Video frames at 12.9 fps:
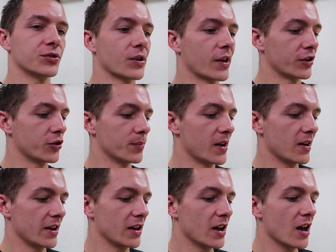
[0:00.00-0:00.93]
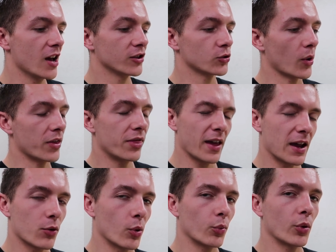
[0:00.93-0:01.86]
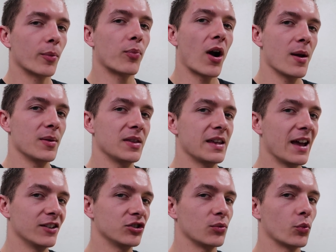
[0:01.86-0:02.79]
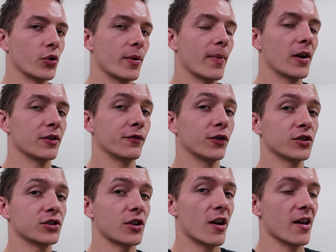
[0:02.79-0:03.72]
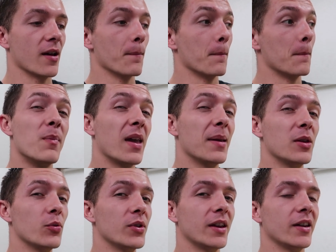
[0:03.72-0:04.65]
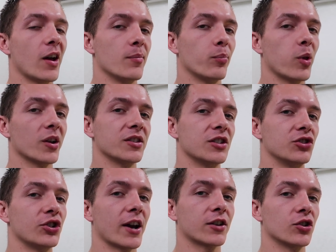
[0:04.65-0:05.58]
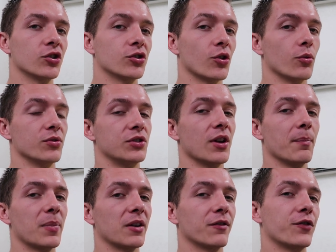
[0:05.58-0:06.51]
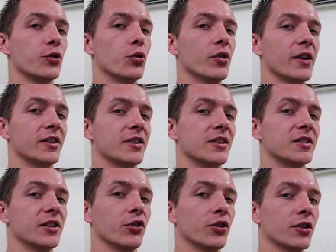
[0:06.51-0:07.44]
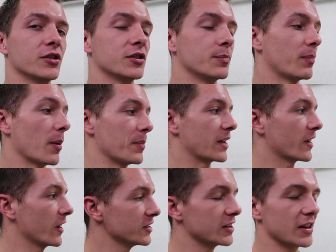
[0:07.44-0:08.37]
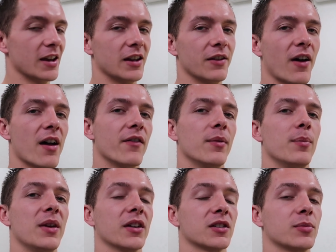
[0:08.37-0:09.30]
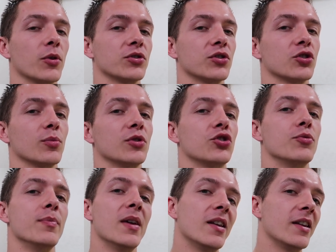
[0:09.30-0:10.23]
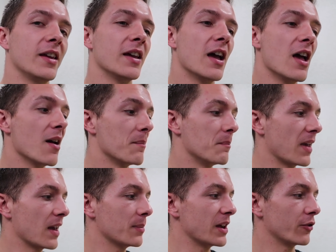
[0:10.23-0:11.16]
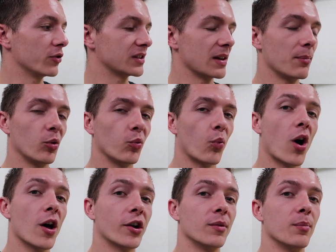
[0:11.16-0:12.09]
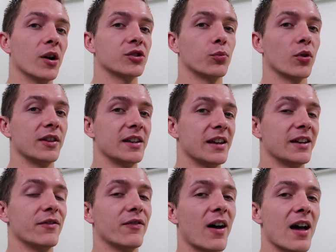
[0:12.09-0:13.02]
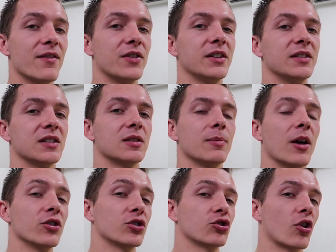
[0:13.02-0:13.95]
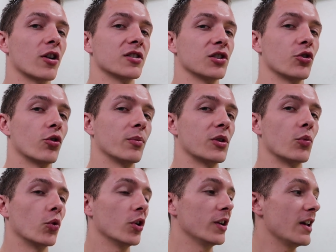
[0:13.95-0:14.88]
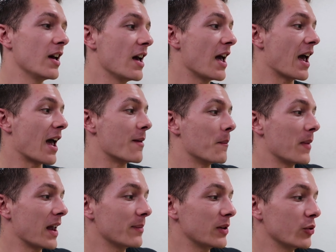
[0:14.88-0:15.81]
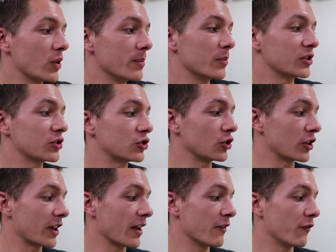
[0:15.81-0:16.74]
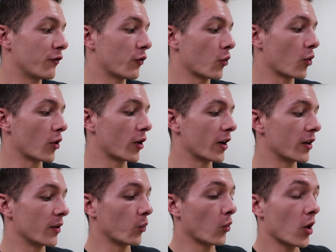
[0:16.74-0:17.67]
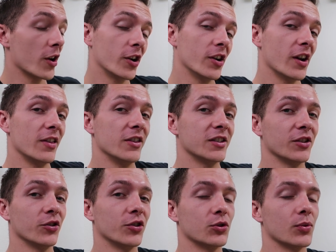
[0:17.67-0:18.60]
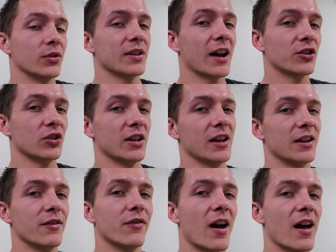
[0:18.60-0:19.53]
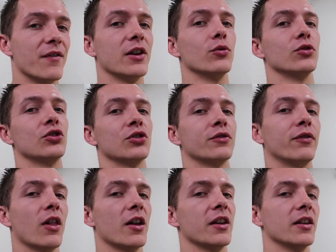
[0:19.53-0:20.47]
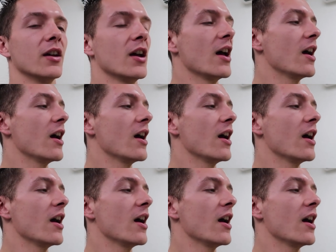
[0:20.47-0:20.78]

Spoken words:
there's a lot of humidity. So I think when we were priming the engine, when we were about to first start it, maybe we didn't unplug the injectors, so it was dumping fuel into the cylinders, but because the E85 had been exposed to so much humidity, maybe it resembled water much more than E85 and didn't smell as strong as it normally would. And maybe we mistook it for water in the cylinders when it was actually E85 and it was just flooded.